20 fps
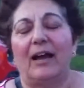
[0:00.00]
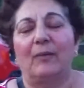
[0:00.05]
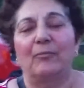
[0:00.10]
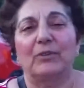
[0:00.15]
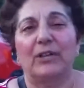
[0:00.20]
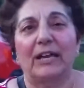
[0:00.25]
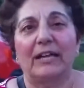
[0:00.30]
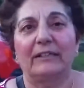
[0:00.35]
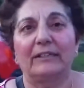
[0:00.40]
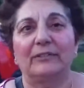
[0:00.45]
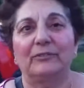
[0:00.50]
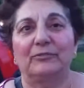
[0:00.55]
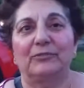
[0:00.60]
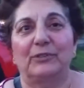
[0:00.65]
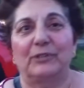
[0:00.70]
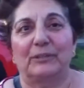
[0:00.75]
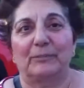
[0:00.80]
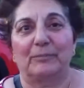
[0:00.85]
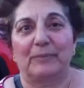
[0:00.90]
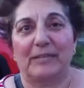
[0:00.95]
I'm running
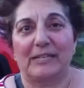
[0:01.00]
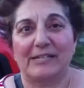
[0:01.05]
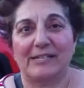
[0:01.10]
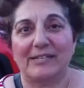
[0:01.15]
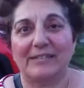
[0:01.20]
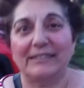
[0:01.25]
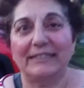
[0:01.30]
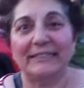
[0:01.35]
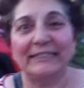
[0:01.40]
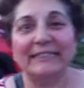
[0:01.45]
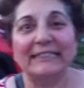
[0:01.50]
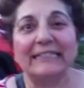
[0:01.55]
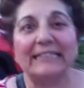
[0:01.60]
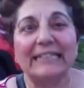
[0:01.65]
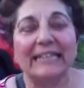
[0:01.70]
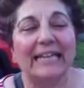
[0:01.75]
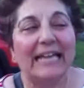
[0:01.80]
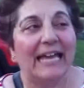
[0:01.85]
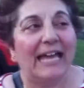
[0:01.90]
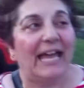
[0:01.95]
for a president.
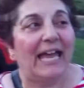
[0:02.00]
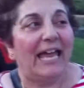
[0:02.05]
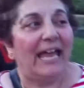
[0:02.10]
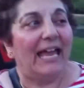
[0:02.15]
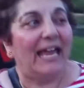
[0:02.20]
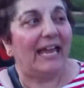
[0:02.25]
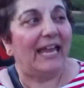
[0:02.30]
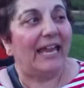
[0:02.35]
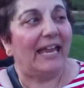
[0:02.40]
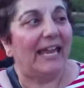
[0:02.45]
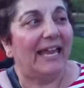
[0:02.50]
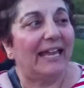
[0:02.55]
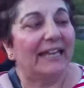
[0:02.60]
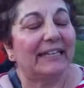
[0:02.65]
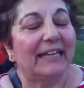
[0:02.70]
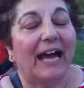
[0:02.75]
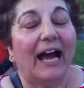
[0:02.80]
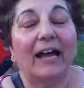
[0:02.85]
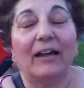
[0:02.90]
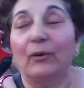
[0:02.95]
Speak up
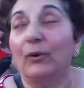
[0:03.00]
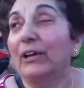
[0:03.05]
louder.